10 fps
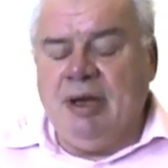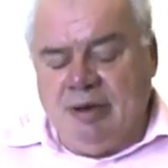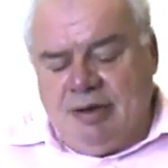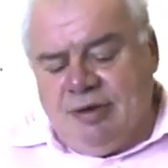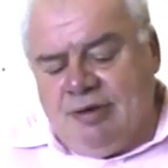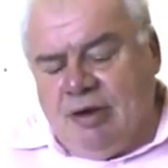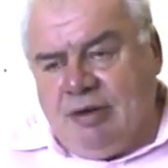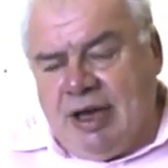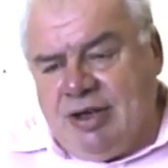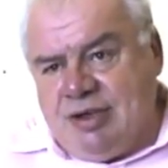
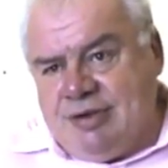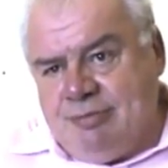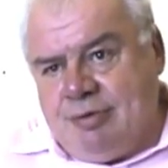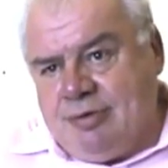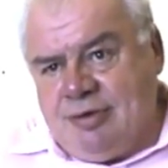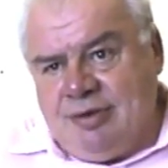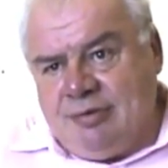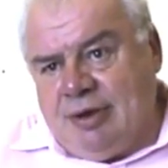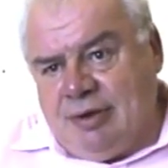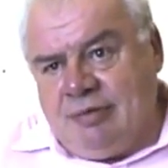Location is important as
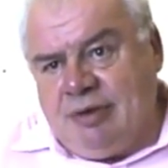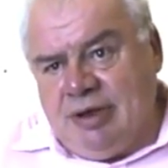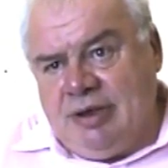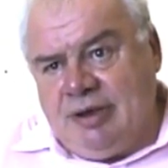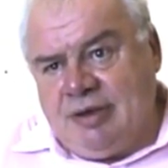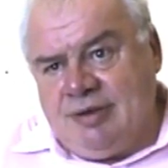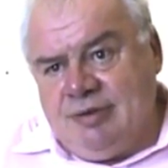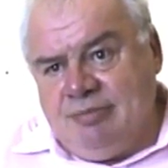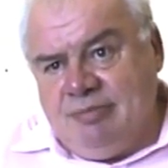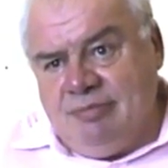well, clearly, because
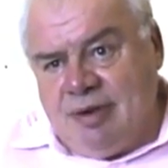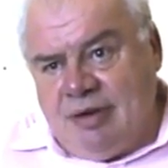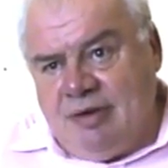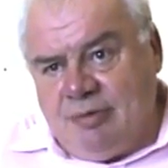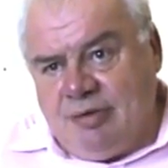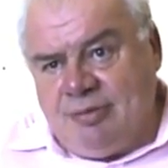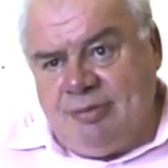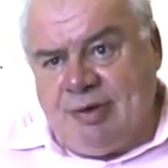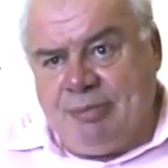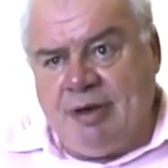you want some
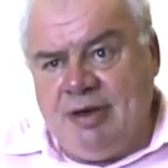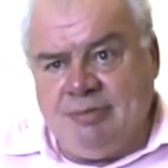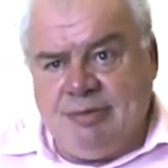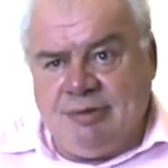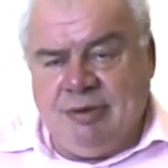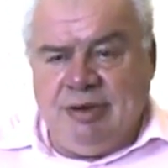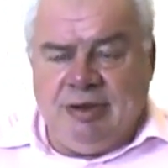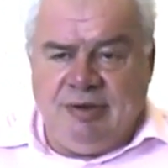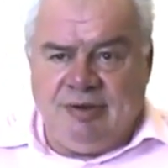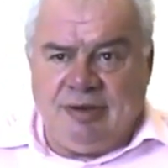separation between
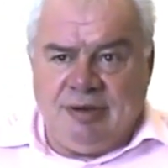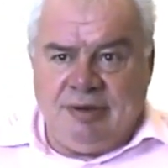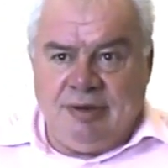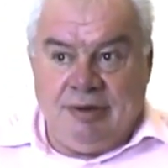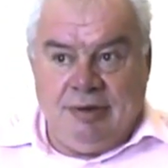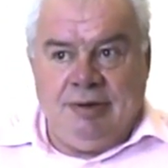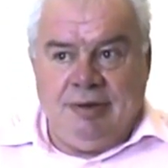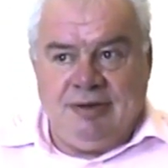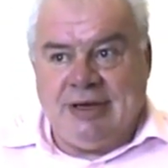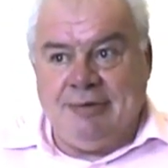these
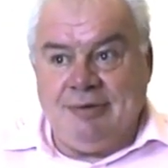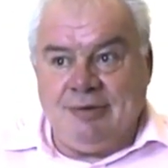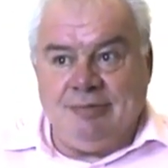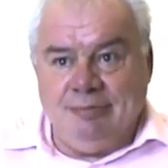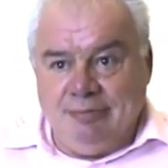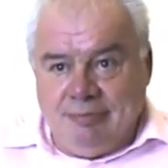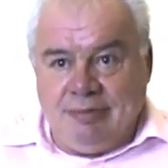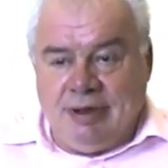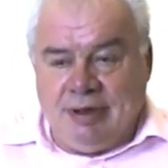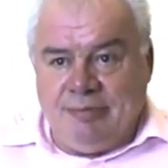towers. Yeah.